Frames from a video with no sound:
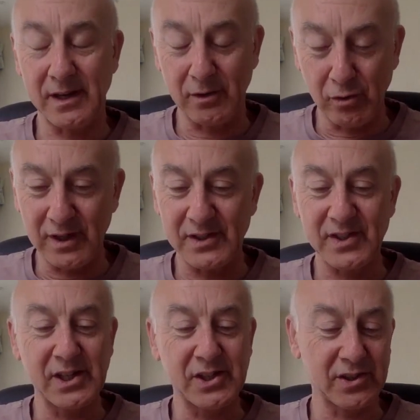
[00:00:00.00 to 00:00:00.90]

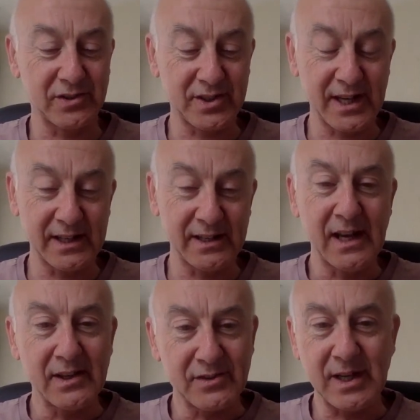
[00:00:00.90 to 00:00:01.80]
organizations, then
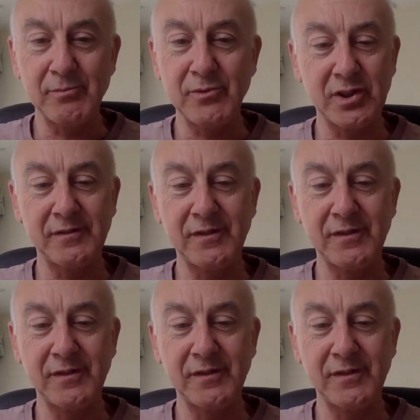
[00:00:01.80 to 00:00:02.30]
some sort of